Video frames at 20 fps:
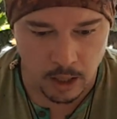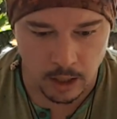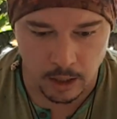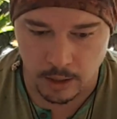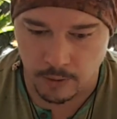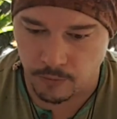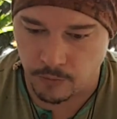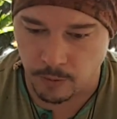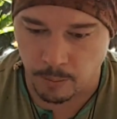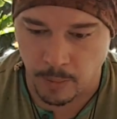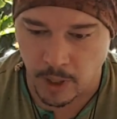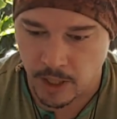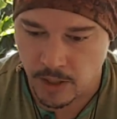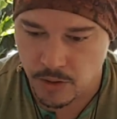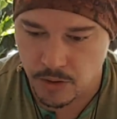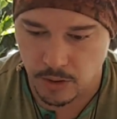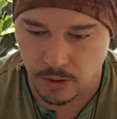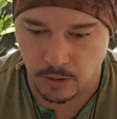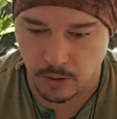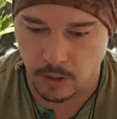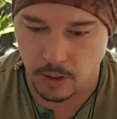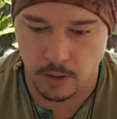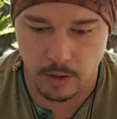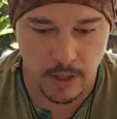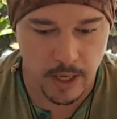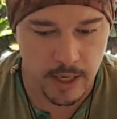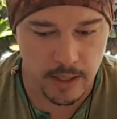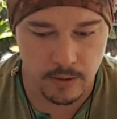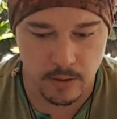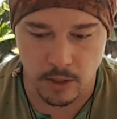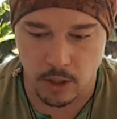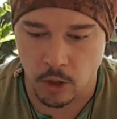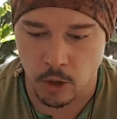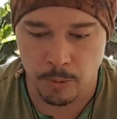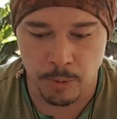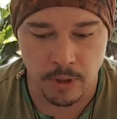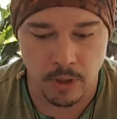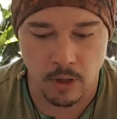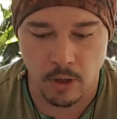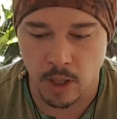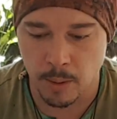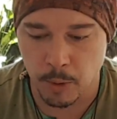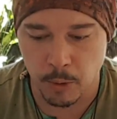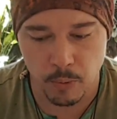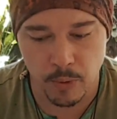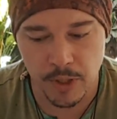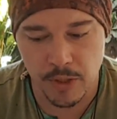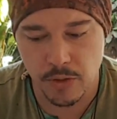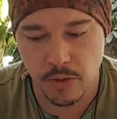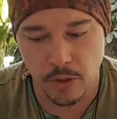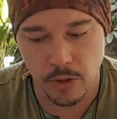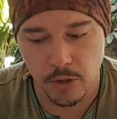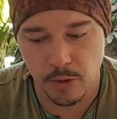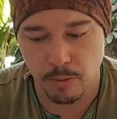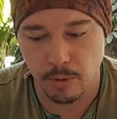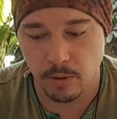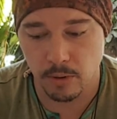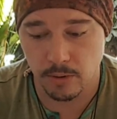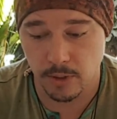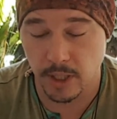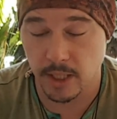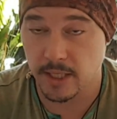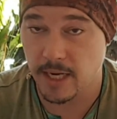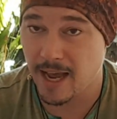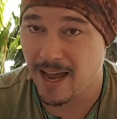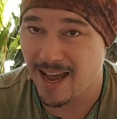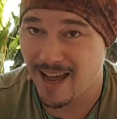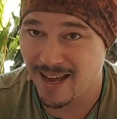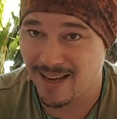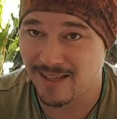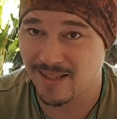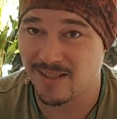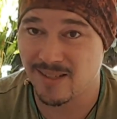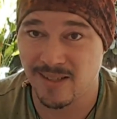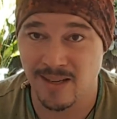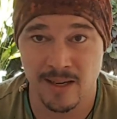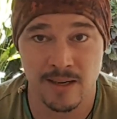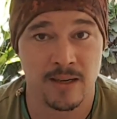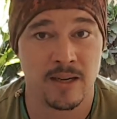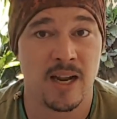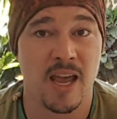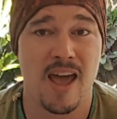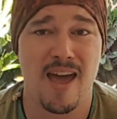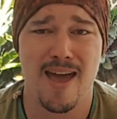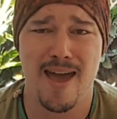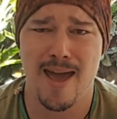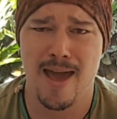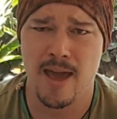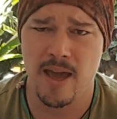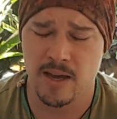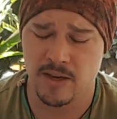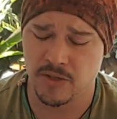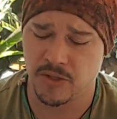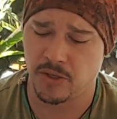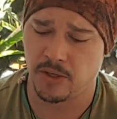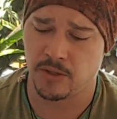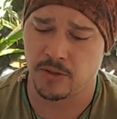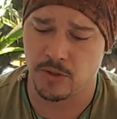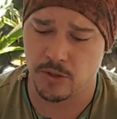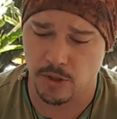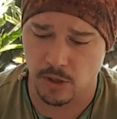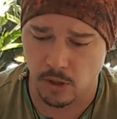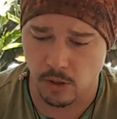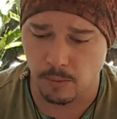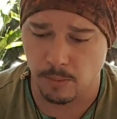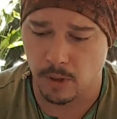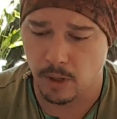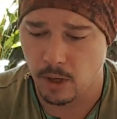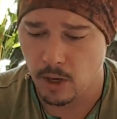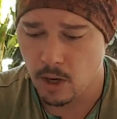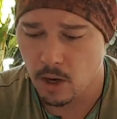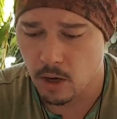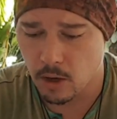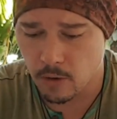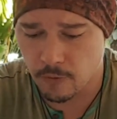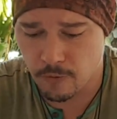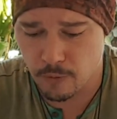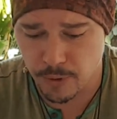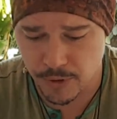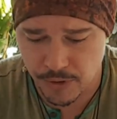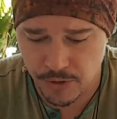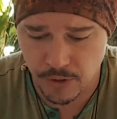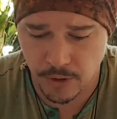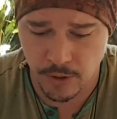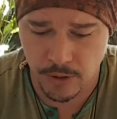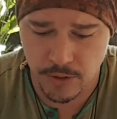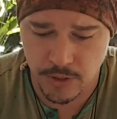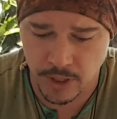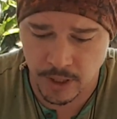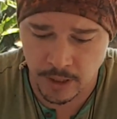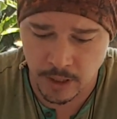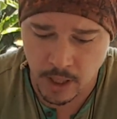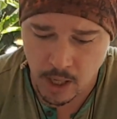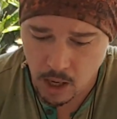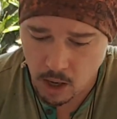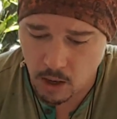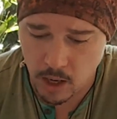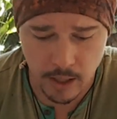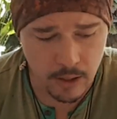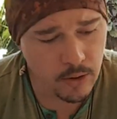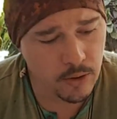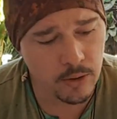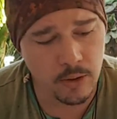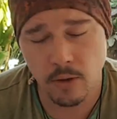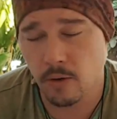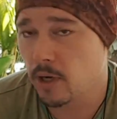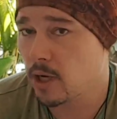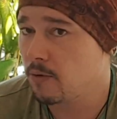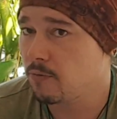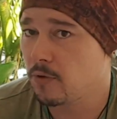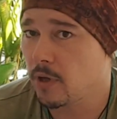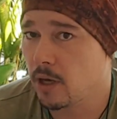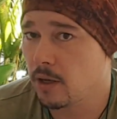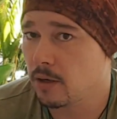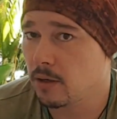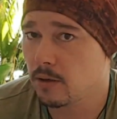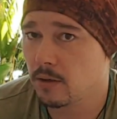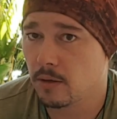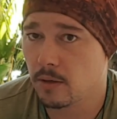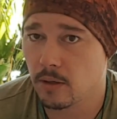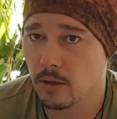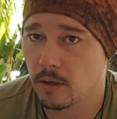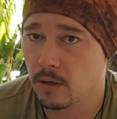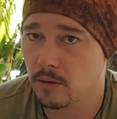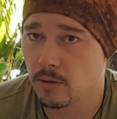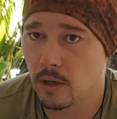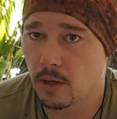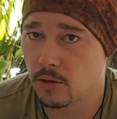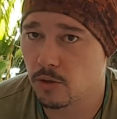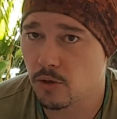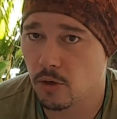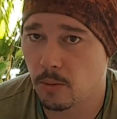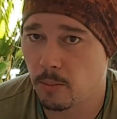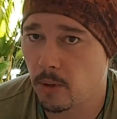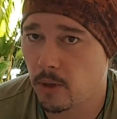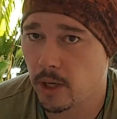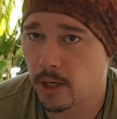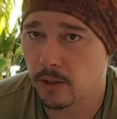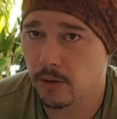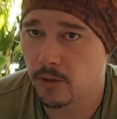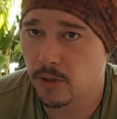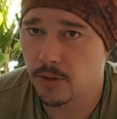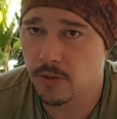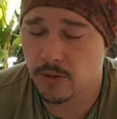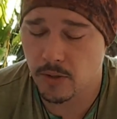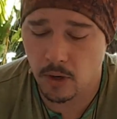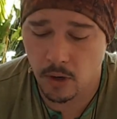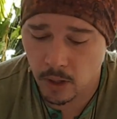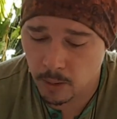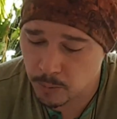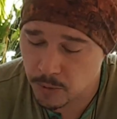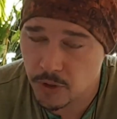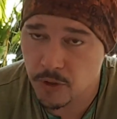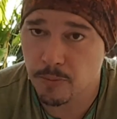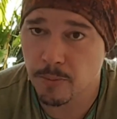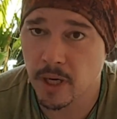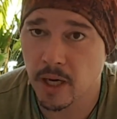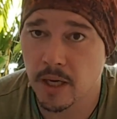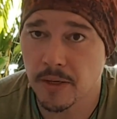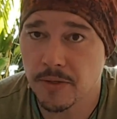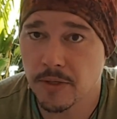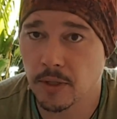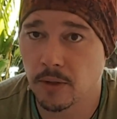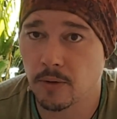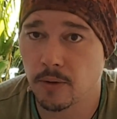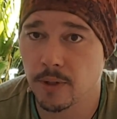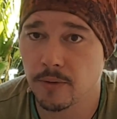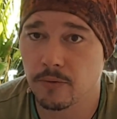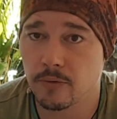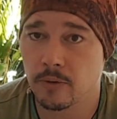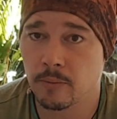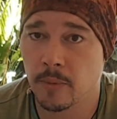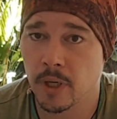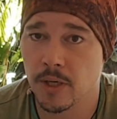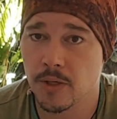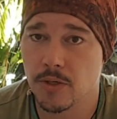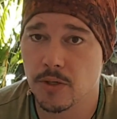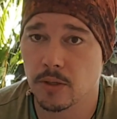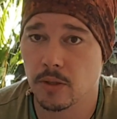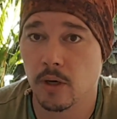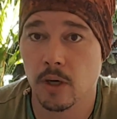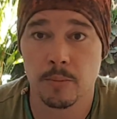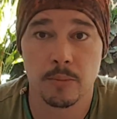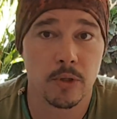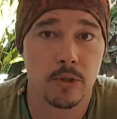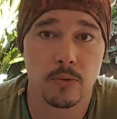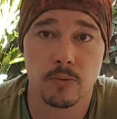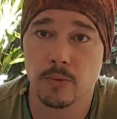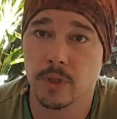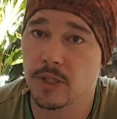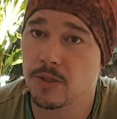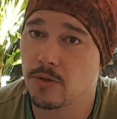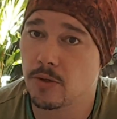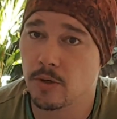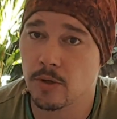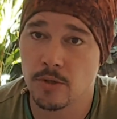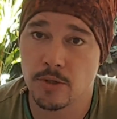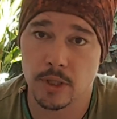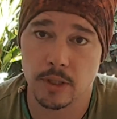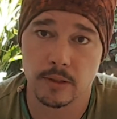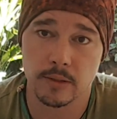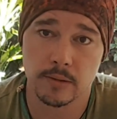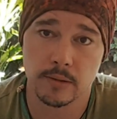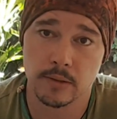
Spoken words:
information that the Oppenheimer Research Project has done an excellent job of researching. I could not have done a job like this. I'm just passing on information. I'm not a researcher.